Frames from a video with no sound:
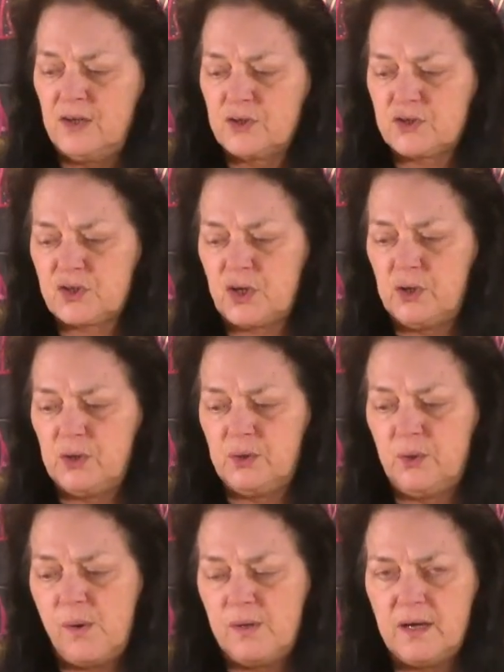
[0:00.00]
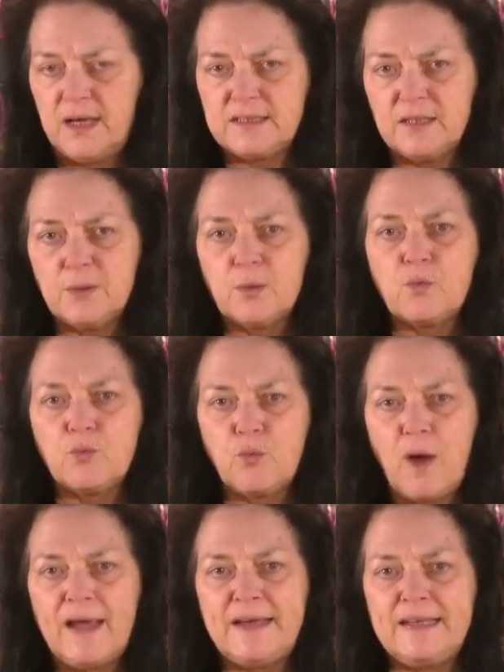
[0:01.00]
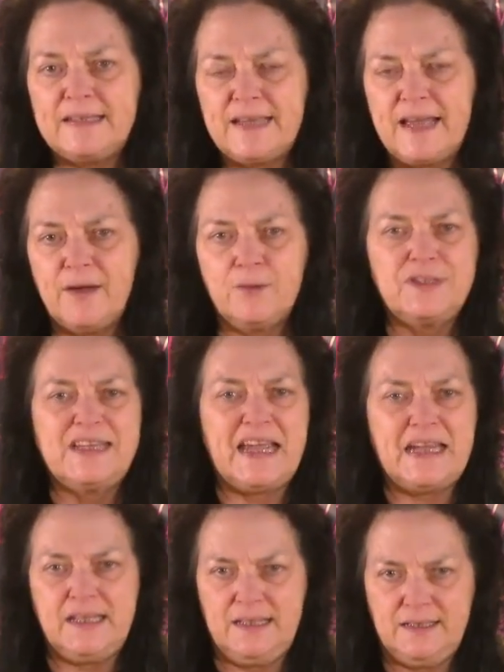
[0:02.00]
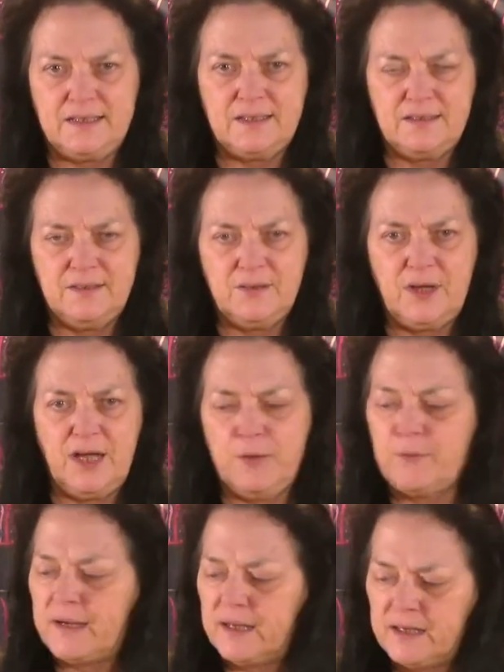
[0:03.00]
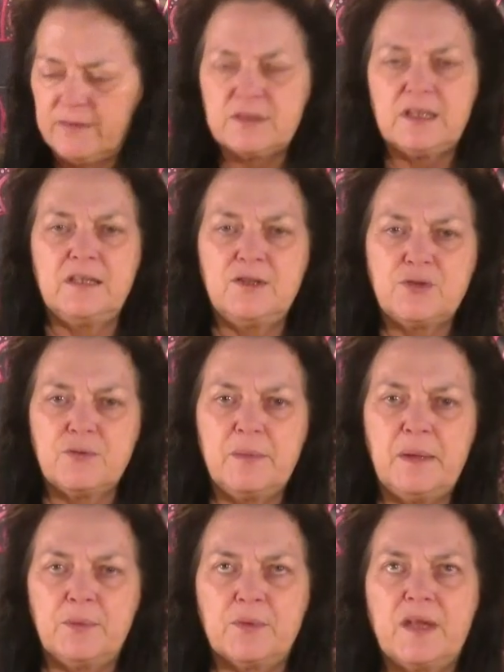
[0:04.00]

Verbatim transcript: So I tell them, write it down, date it, okay? Write down everything that you remember.